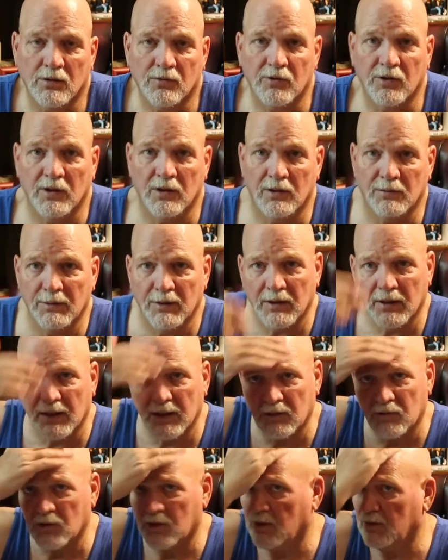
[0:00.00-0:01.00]
silly, but like
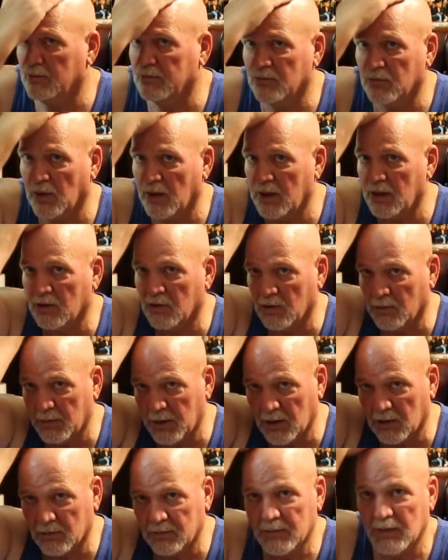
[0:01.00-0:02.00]
I said, right here in the
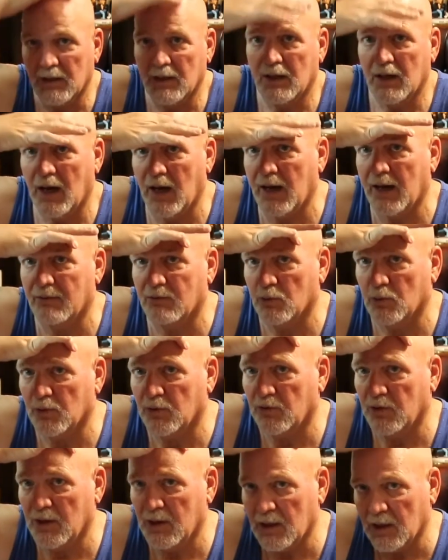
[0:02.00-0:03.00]
middle, I have a
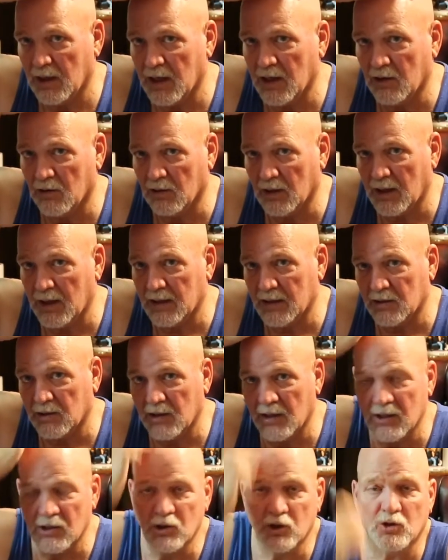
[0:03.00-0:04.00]
receding hairline at
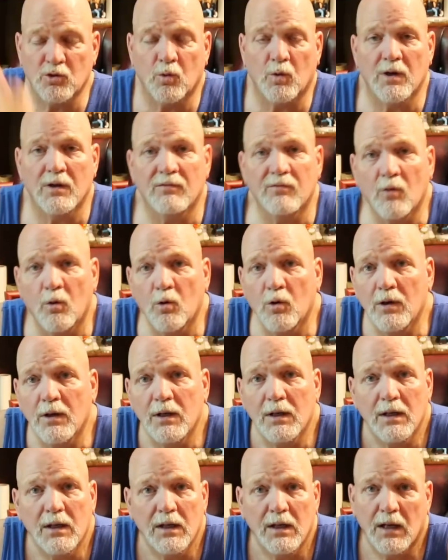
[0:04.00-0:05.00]
the age of
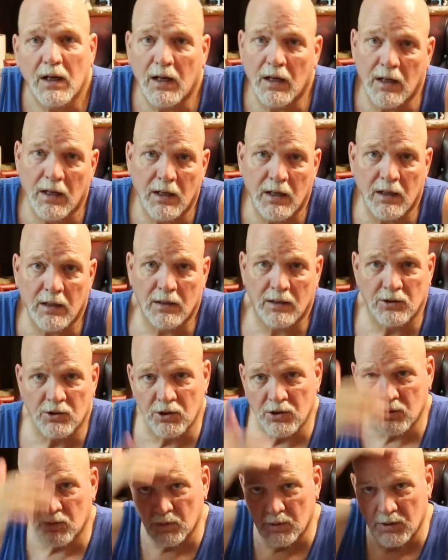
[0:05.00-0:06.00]
24, and it
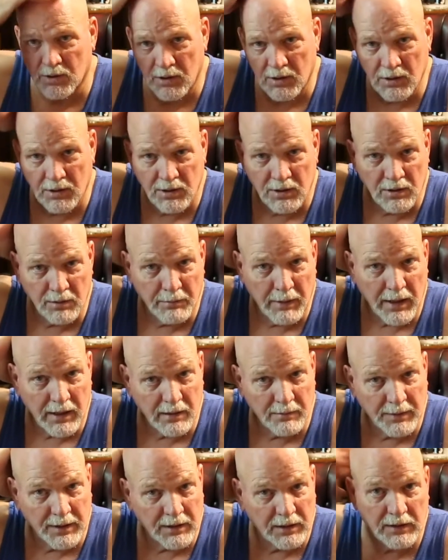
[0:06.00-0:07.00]
just receded to the back
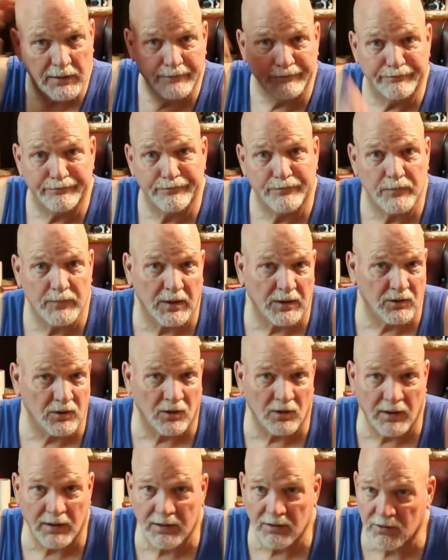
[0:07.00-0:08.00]
of my head. That's
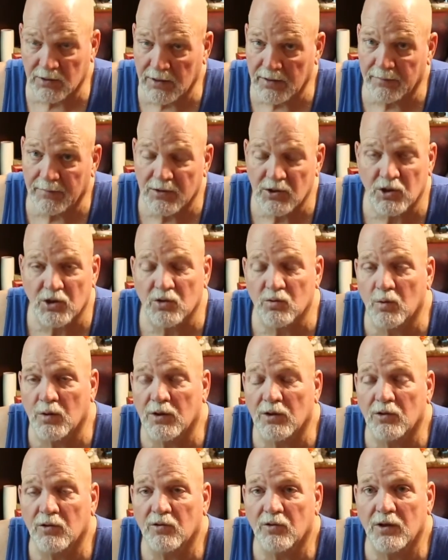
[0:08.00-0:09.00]
all I can say. It's just one
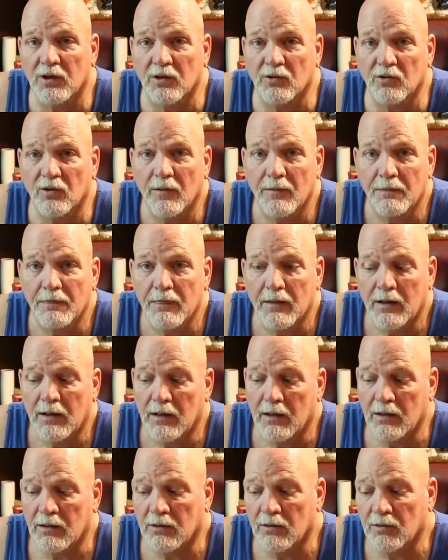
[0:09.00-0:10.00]
of those things.
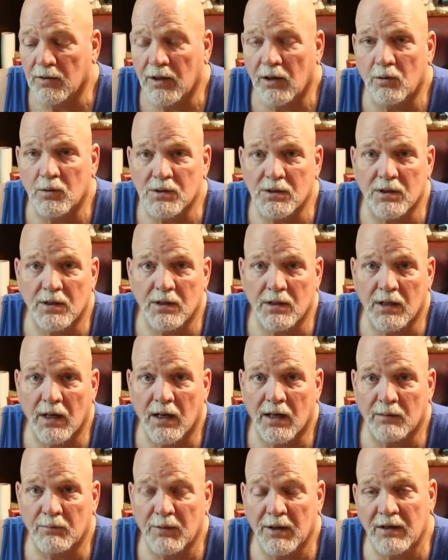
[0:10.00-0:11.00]
You know, they always say
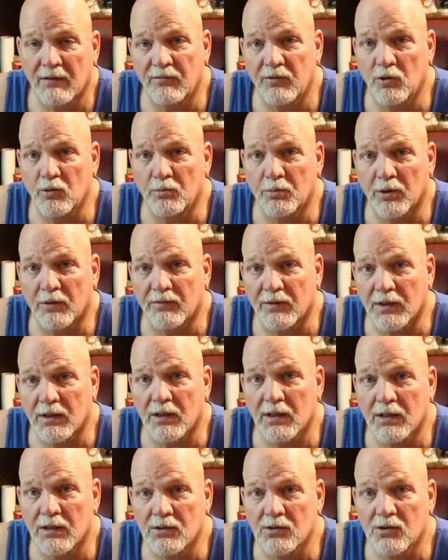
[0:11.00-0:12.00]
God made a few perfect
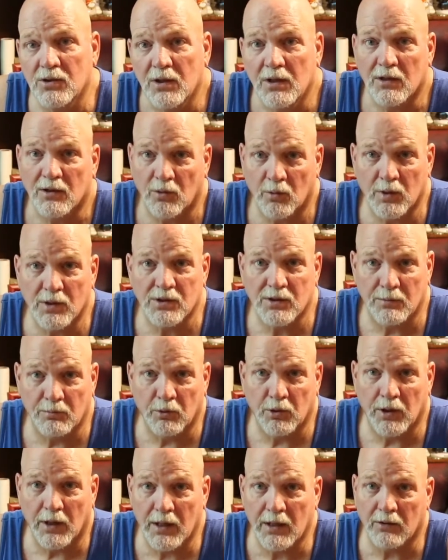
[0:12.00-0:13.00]
heads, the rest they
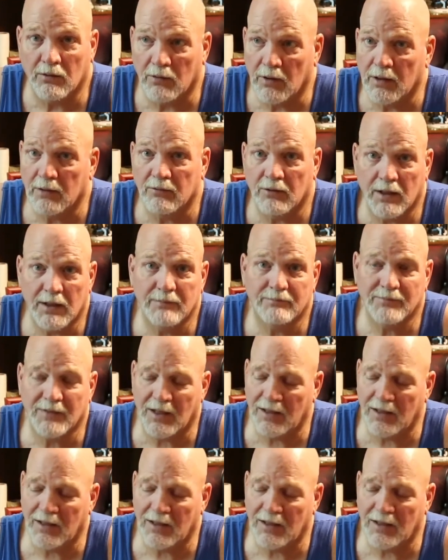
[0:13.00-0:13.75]
put hair on, right?